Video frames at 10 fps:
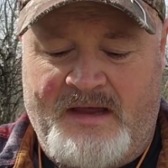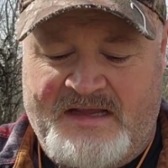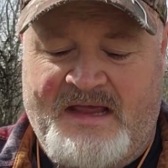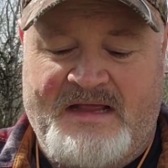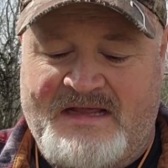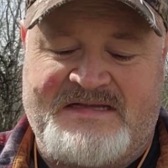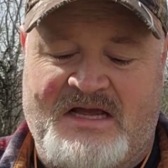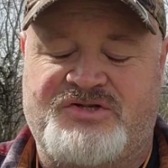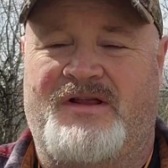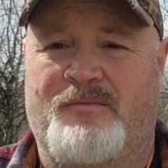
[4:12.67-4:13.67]
It's
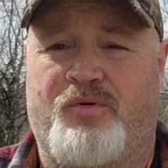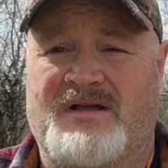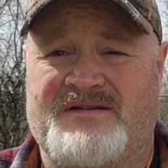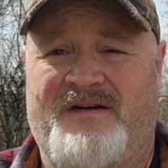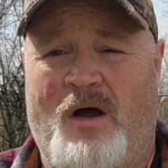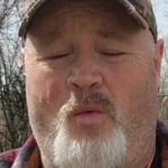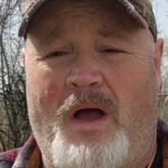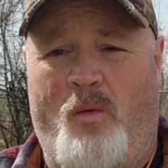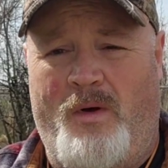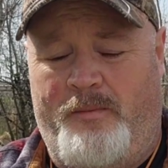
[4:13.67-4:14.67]
actually impressive how
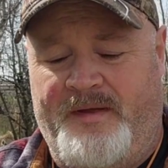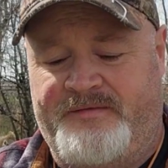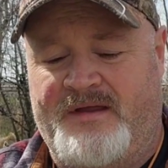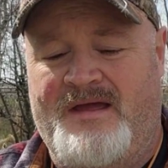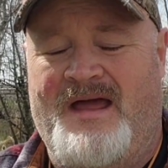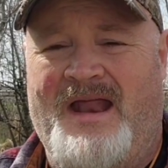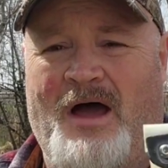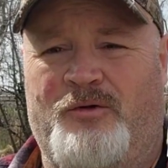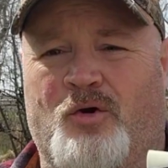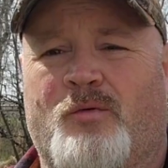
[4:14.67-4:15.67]
well built and
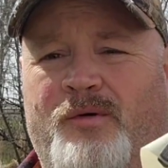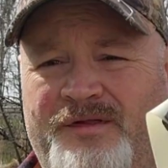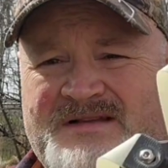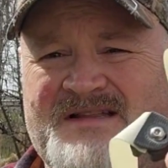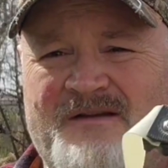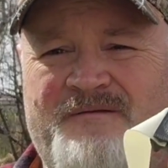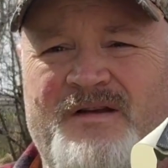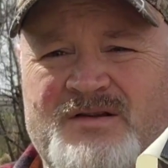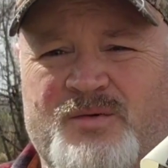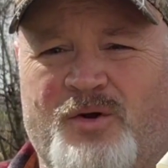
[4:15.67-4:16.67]
how durable this thing
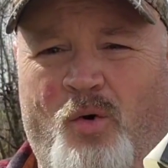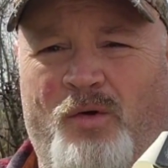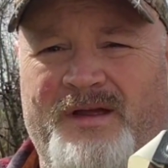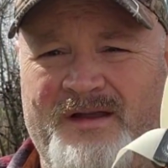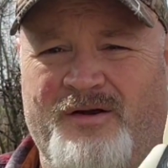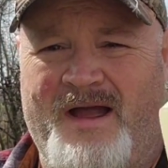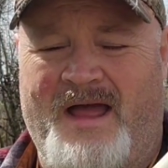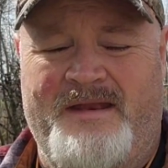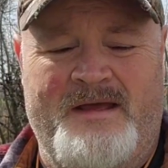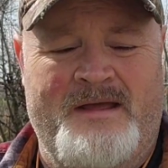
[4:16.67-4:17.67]
feels when you're holding it in your
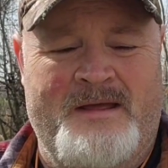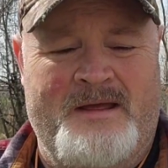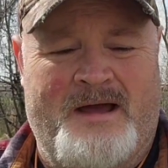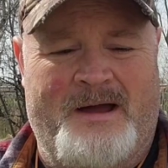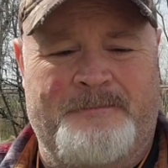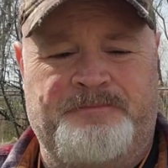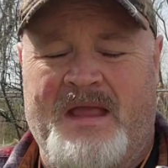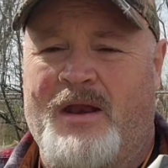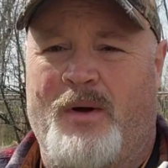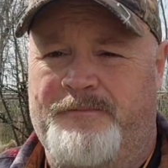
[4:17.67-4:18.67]
hand.
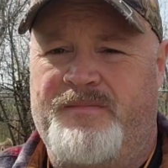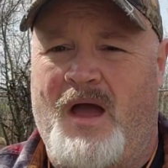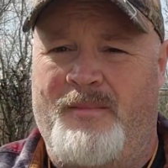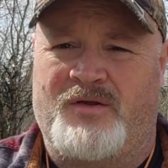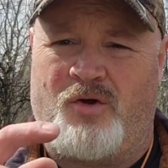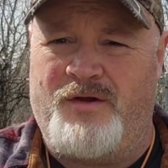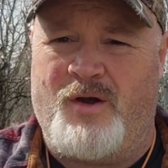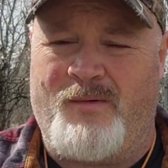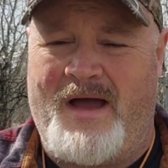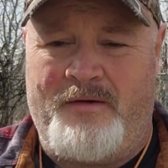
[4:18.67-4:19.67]
Anyway, I'm going to turn
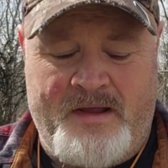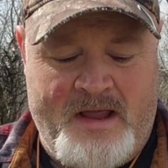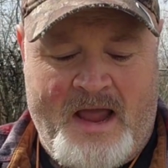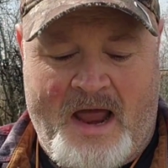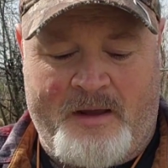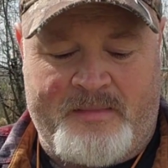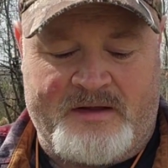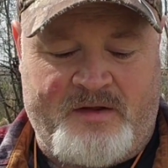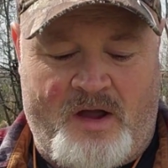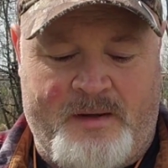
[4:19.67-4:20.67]
you around and I'm going
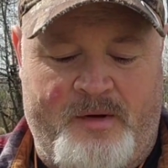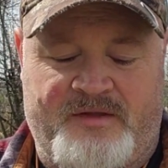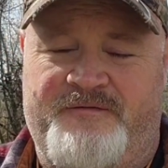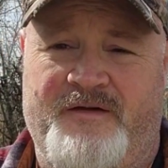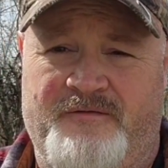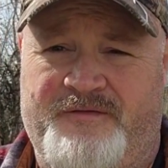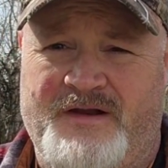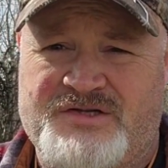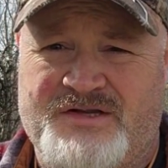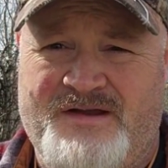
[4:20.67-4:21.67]
to talk about the fit and
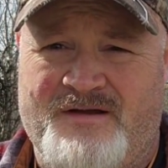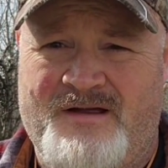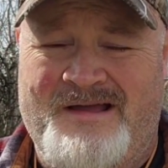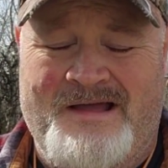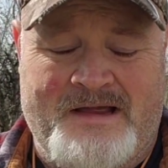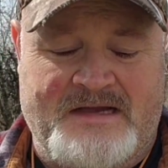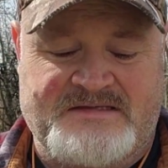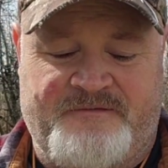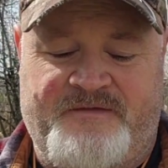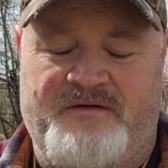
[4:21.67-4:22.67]
finish in here,
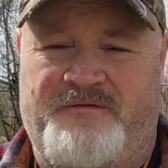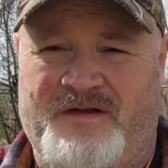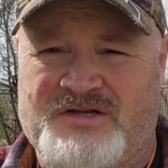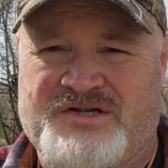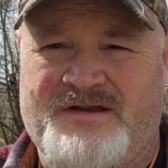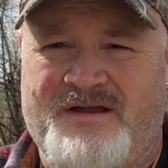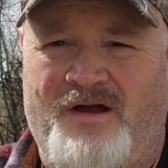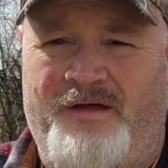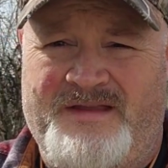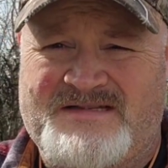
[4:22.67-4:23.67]
because the fit and finish in here
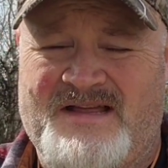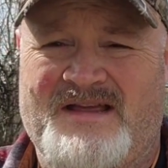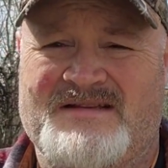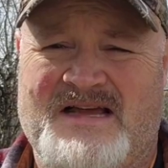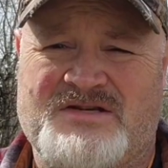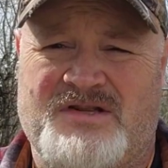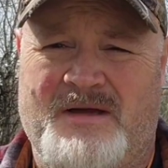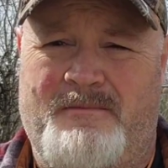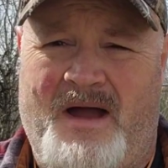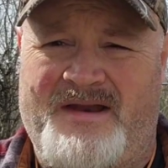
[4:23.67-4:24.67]
on this thing is actually
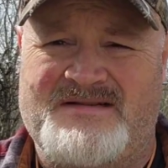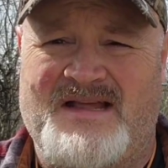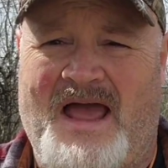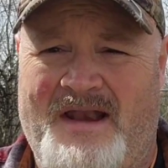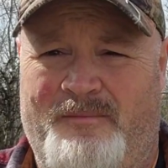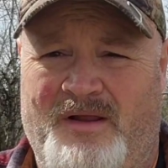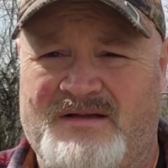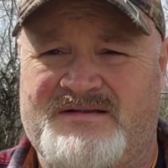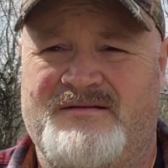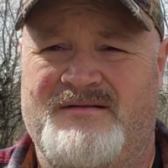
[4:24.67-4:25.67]
a minus and a
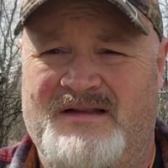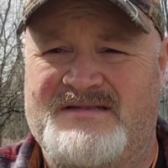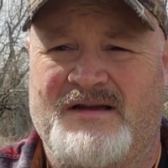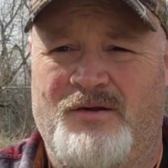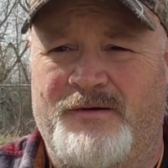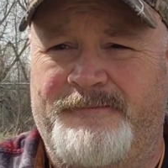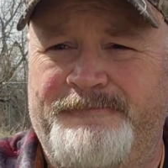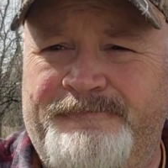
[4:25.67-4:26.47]
plus. Let's take a look.